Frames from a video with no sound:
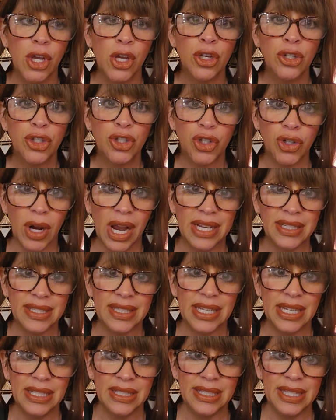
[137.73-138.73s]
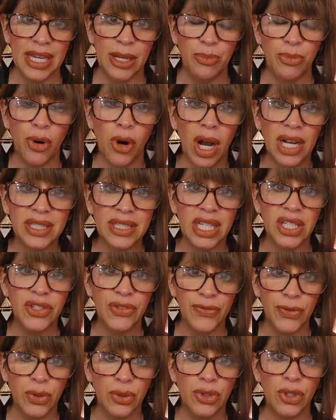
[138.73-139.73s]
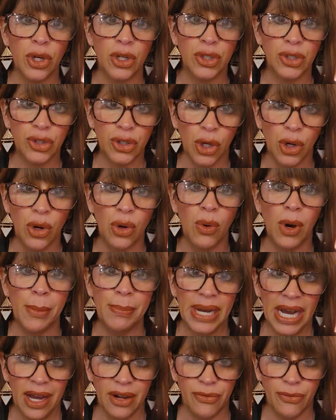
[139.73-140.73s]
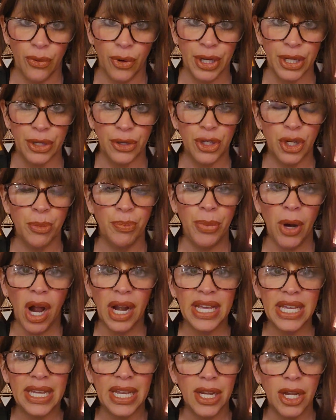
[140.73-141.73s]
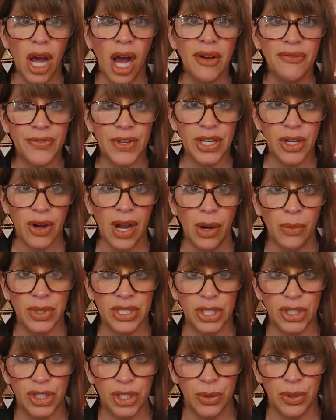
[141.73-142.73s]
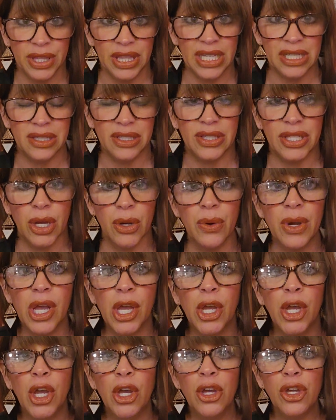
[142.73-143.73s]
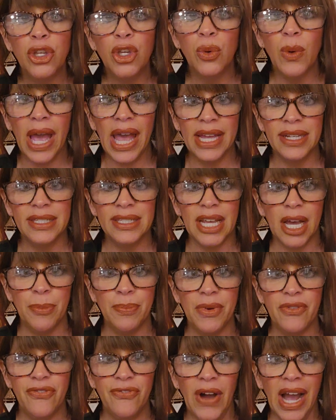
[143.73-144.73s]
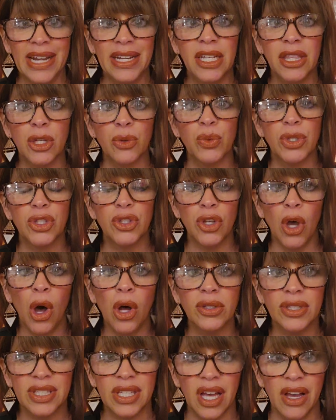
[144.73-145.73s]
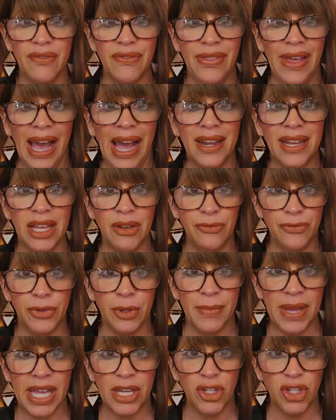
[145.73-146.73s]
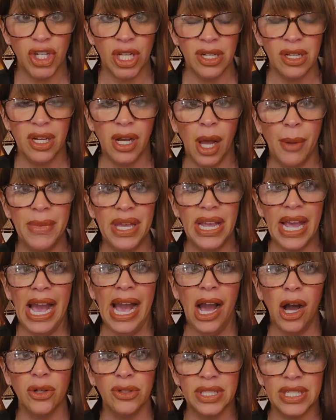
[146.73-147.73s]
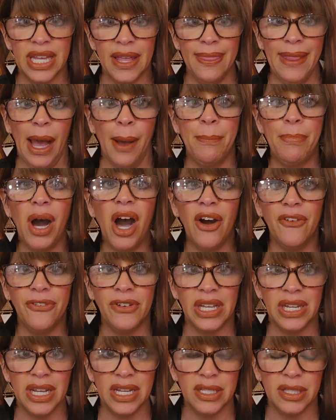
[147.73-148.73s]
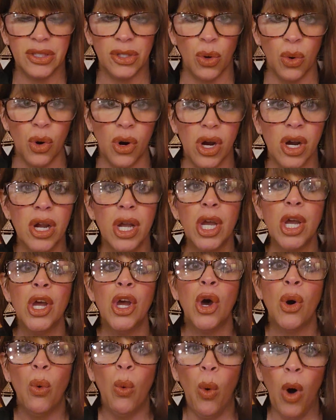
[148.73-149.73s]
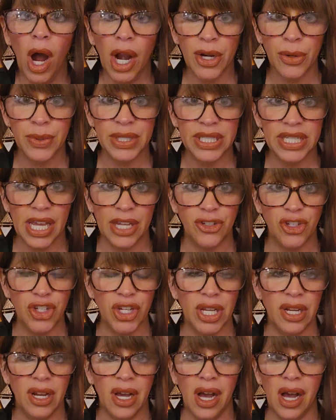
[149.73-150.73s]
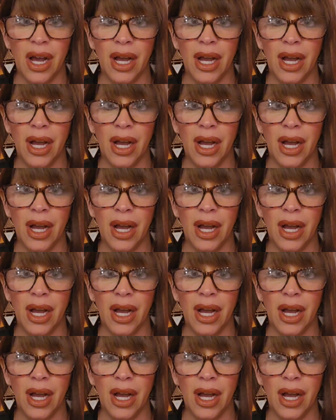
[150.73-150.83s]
stress is that processed foods are so bad for you. Your body cannot figure out what to do with it. So you end up finding the results of that inflammation coming out in that puffiness or water retention.